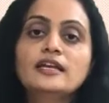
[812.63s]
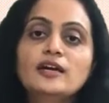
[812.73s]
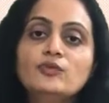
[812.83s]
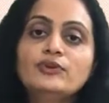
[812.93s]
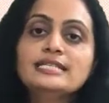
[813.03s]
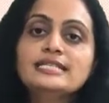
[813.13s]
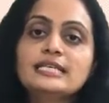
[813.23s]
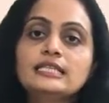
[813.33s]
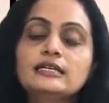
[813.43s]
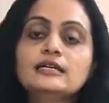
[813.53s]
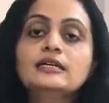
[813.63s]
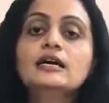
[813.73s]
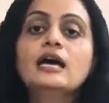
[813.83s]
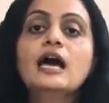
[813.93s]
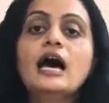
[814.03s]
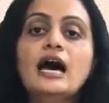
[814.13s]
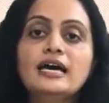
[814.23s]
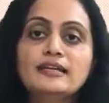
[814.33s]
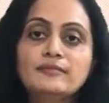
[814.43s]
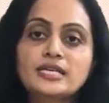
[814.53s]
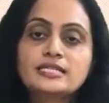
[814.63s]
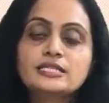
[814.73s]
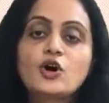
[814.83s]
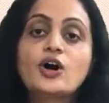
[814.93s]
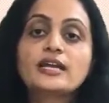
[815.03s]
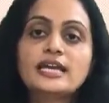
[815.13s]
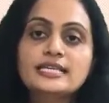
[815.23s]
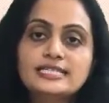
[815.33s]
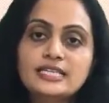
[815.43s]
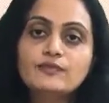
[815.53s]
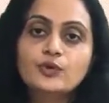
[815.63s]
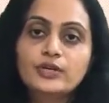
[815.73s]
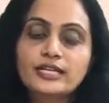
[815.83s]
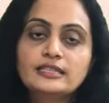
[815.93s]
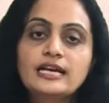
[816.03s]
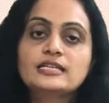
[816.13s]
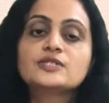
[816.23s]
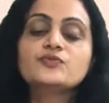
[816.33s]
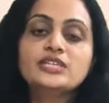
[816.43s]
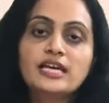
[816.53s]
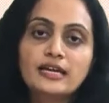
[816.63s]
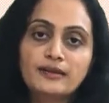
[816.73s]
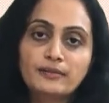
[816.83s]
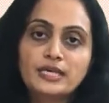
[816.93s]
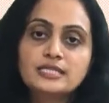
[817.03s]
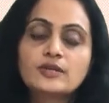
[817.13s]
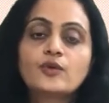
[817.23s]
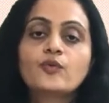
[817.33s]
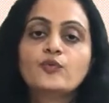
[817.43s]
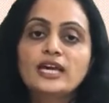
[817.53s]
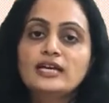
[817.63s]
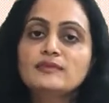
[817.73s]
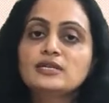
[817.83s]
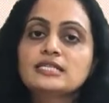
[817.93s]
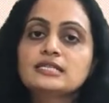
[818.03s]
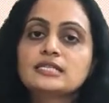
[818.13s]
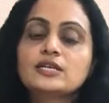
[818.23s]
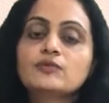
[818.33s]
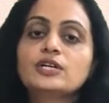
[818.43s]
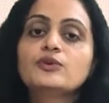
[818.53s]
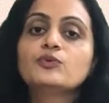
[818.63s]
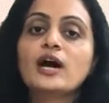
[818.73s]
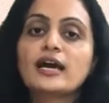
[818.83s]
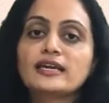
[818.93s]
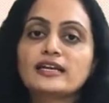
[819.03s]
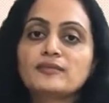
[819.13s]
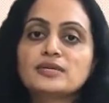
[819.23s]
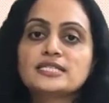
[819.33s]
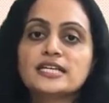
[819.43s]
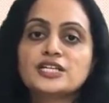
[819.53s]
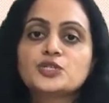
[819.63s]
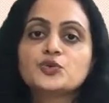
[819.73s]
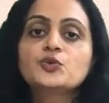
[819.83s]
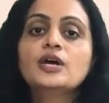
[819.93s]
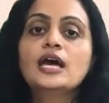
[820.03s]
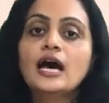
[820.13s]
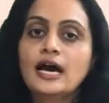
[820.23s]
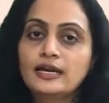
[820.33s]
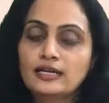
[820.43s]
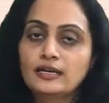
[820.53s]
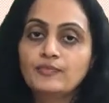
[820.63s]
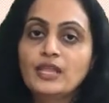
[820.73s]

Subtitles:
Now we'll see the RMS or AC voltage, that is VRMS. VRMS is equal to IRMS into RL.